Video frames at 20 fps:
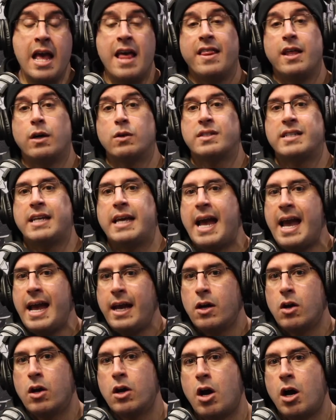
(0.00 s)
They'll say,
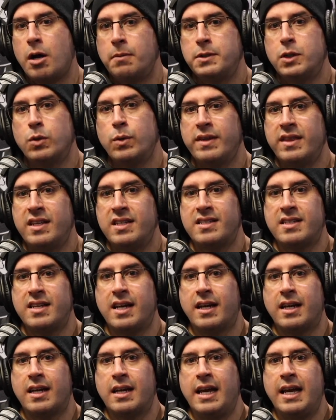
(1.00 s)
hang on, I'm doing this
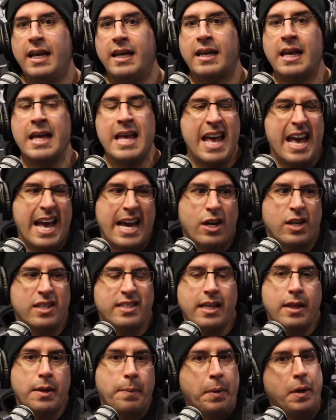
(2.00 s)
technique and I
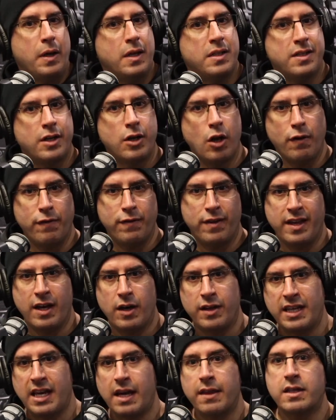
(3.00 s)
see the person over there
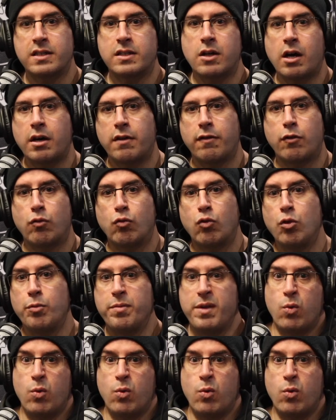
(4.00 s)
on the other side of the room,